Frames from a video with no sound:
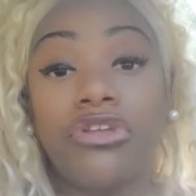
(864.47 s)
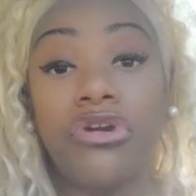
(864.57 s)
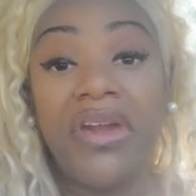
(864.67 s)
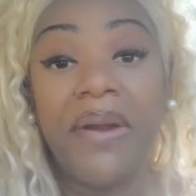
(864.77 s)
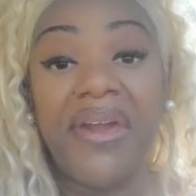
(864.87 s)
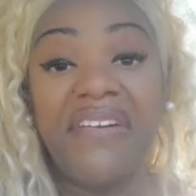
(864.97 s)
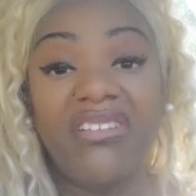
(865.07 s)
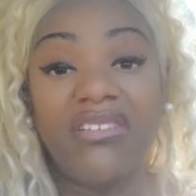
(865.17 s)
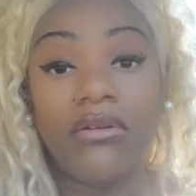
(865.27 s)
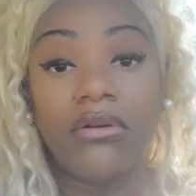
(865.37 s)
You hear
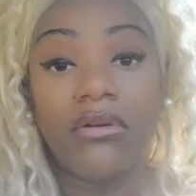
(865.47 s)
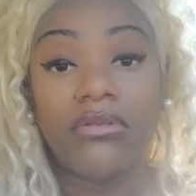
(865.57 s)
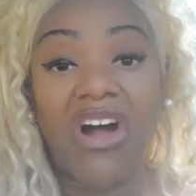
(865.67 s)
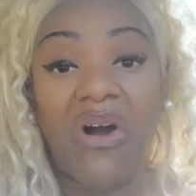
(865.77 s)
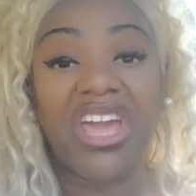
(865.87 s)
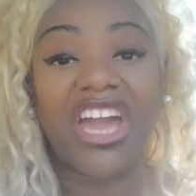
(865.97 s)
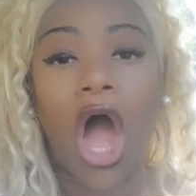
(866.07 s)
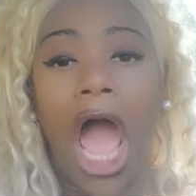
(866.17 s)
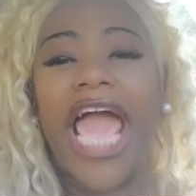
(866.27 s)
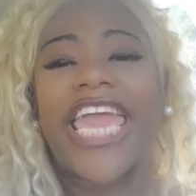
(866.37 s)
me? Don't get
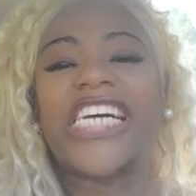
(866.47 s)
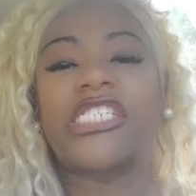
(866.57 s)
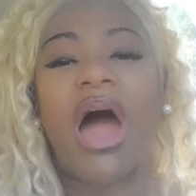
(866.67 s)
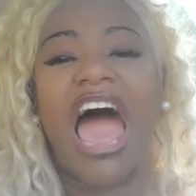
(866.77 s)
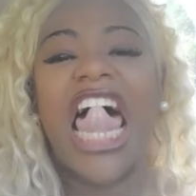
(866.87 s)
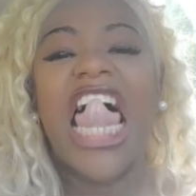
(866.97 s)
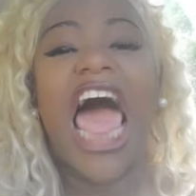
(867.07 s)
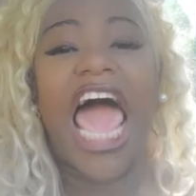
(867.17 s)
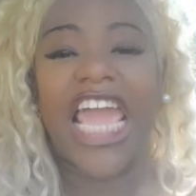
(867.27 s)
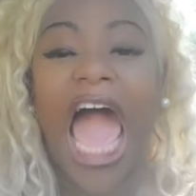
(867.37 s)
caught. And guess what?
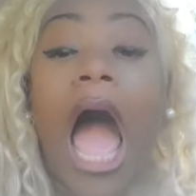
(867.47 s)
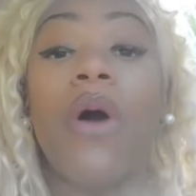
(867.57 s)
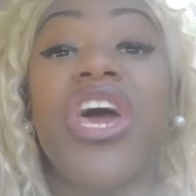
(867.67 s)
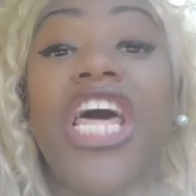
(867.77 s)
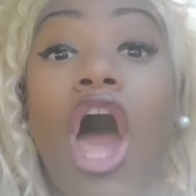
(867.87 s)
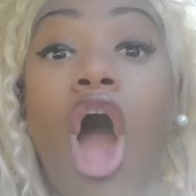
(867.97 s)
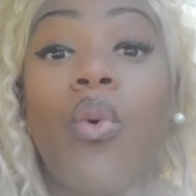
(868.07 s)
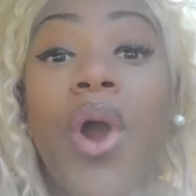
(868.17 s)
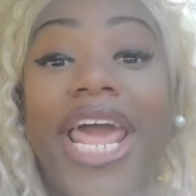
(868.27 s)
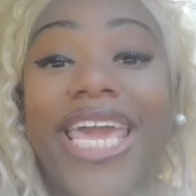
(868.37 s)
And I went
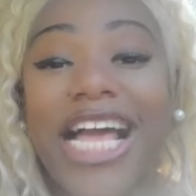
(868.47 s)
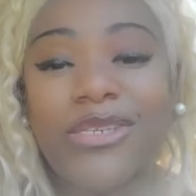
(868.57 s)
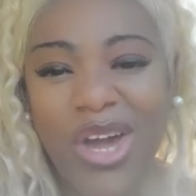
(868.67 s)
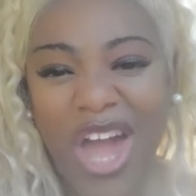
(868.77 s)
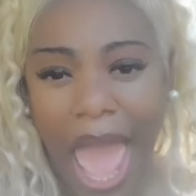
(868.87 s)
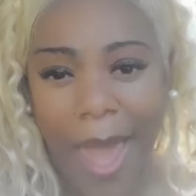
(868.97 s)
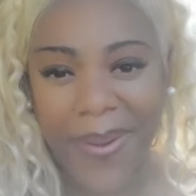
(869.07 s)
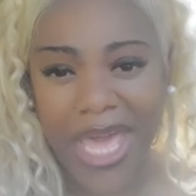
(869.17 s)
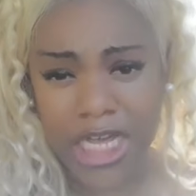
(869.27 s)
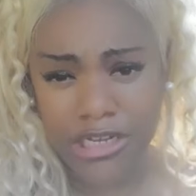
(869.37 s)
along with it. And guess what
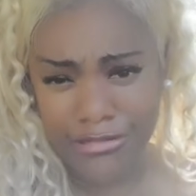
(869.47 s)
happened?